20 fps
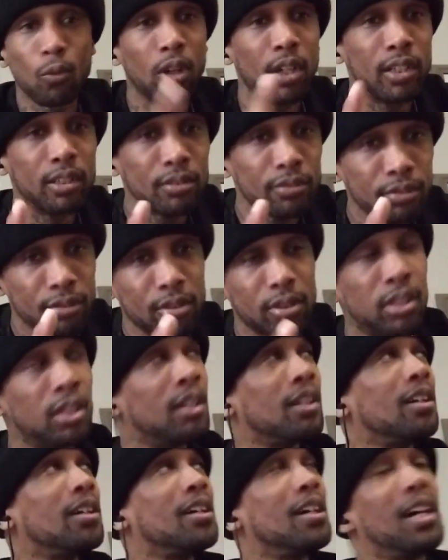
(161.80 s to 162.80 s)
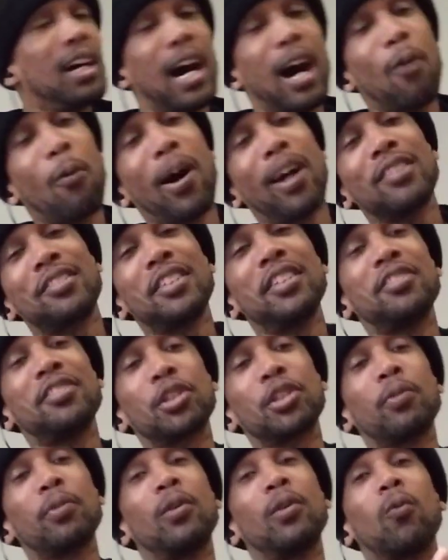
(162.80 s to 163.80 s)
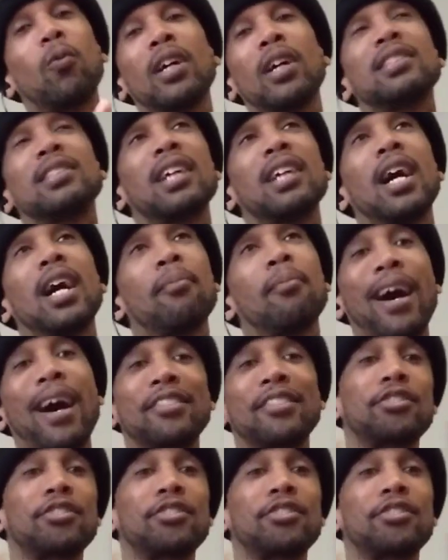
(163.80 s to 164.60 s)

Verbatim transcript: Once. I watched season three one time.